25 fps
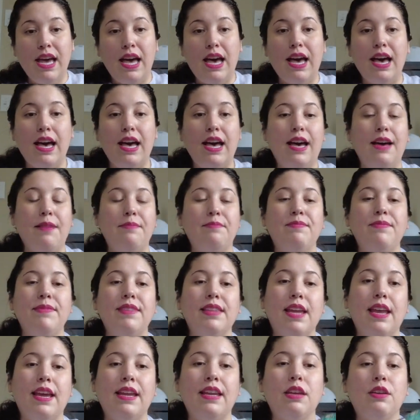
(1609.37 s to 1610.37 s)
and
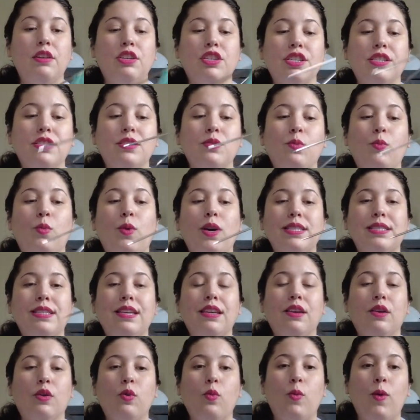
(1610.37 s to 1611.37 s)
it just
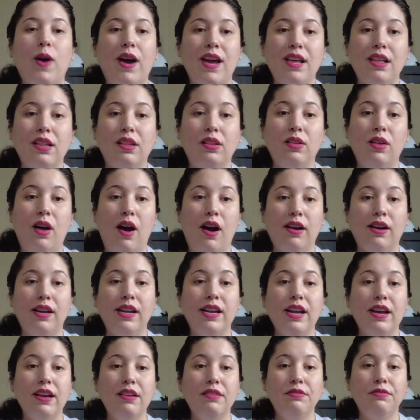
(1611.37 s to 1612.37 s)
wasn't quite long
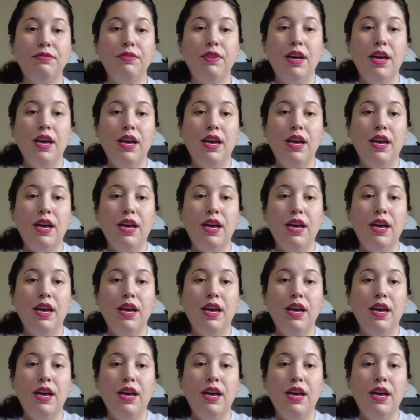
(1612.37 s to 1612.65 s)
enough,